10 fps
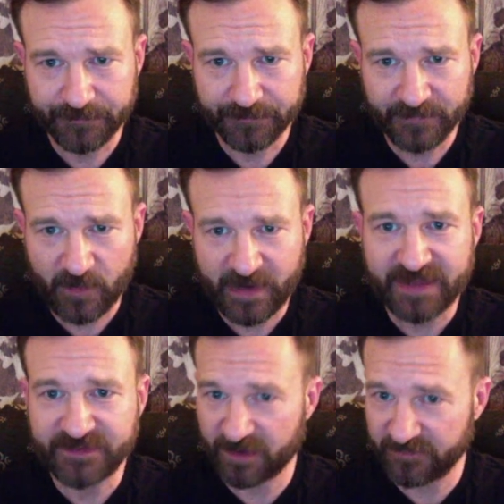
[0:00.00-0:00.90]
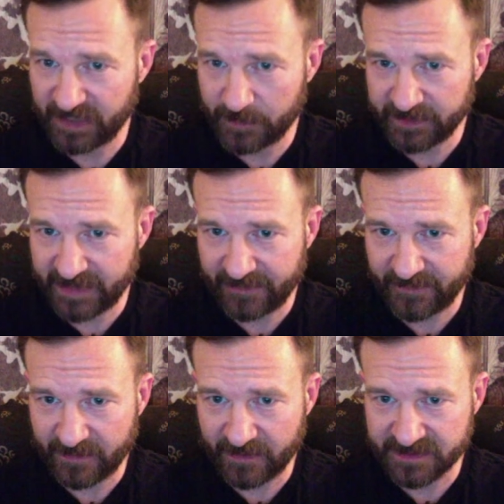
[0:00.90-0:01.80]
Now we got Dove Keeper down
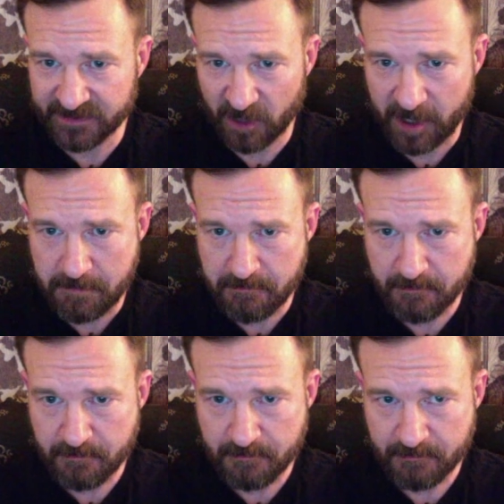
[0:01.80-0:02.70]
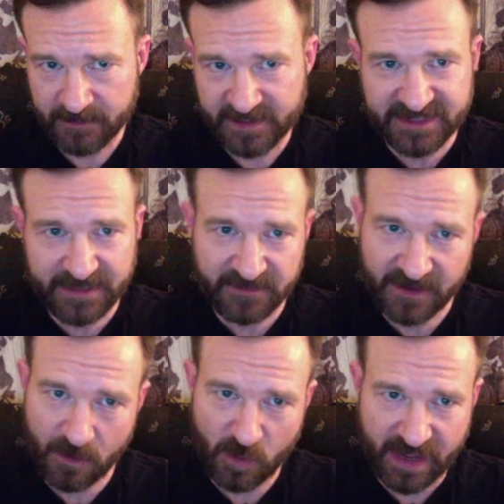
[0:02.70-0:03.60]
there. That's great. At the same
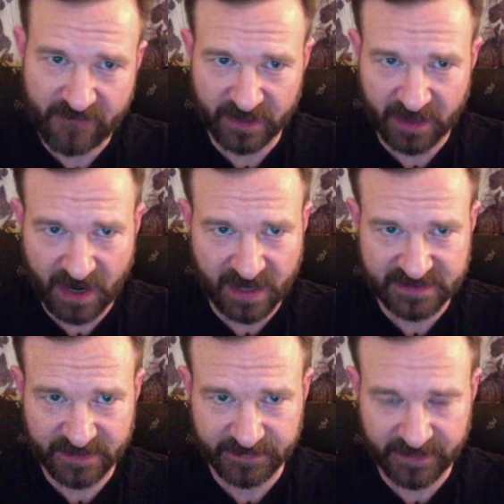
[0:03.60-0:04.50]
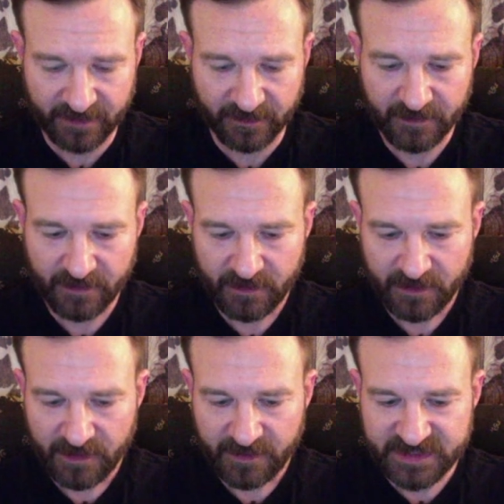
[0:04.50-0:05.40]
time, we have a Kaz up there.
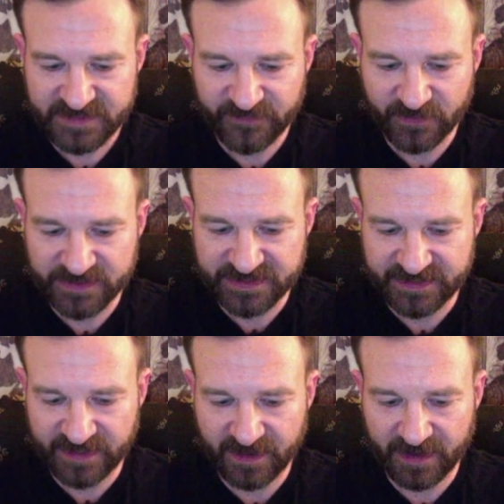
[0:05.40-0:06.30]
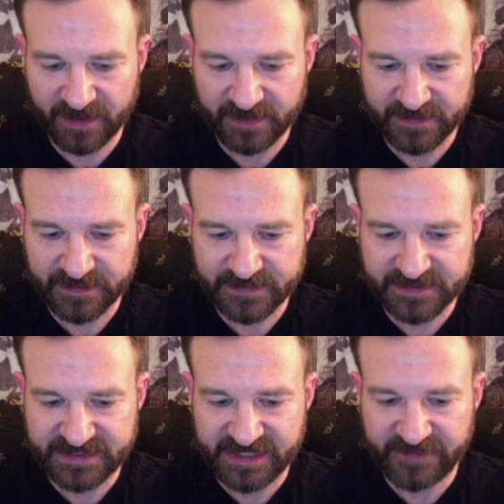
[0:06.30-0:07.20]
Let's first
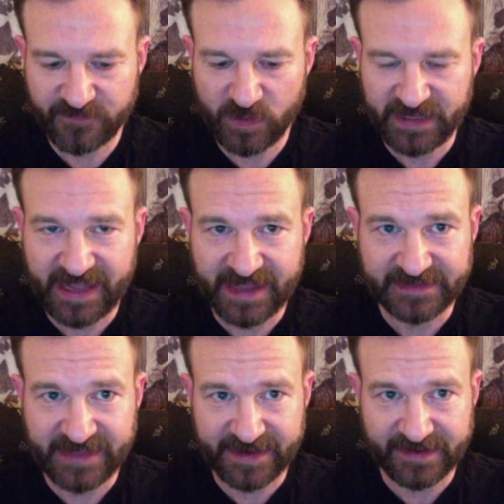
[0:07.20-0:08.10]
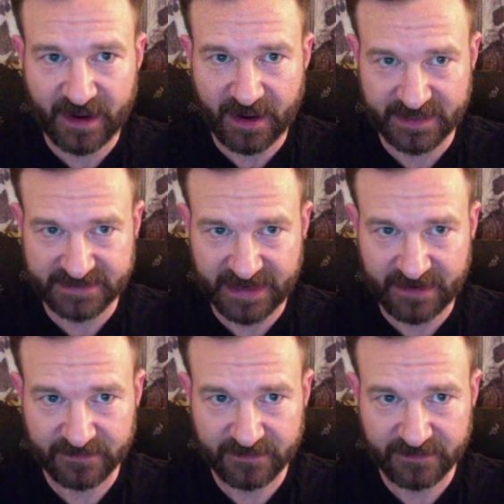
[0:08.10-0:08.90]
see if we can't take Kaz out.